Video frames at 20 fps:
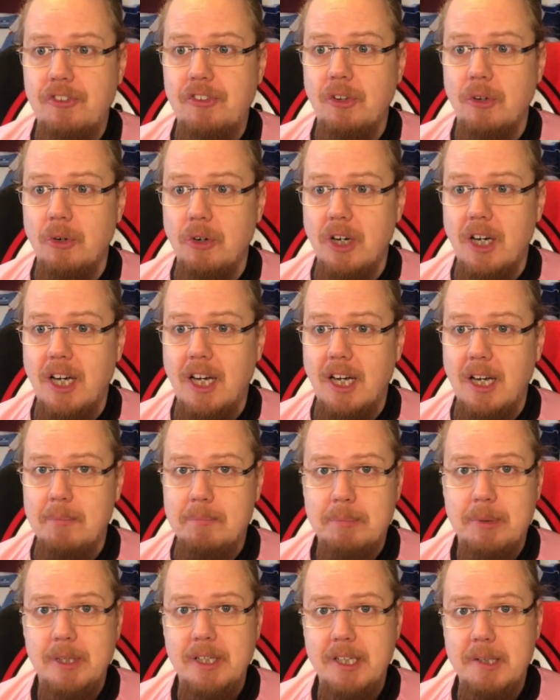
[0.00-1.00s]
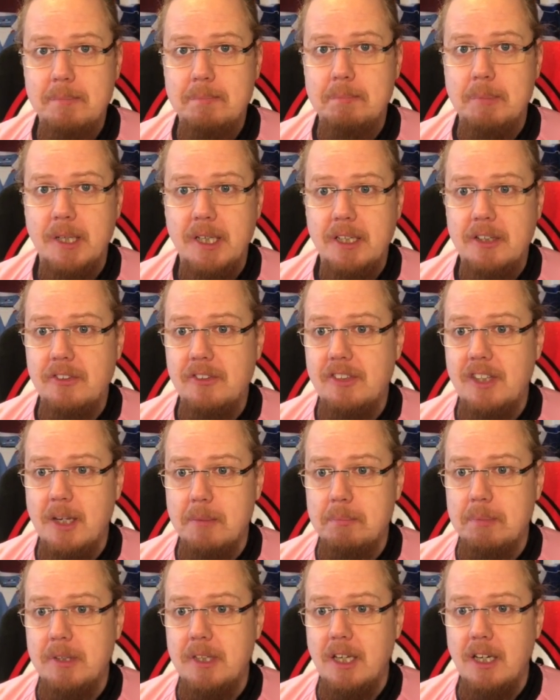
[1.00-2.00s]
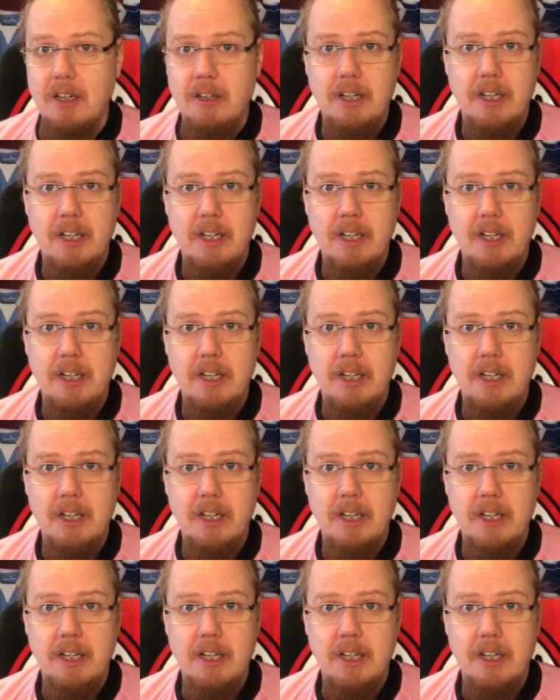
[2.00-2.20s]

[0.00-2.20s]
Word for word: So a uh, pretty big step there.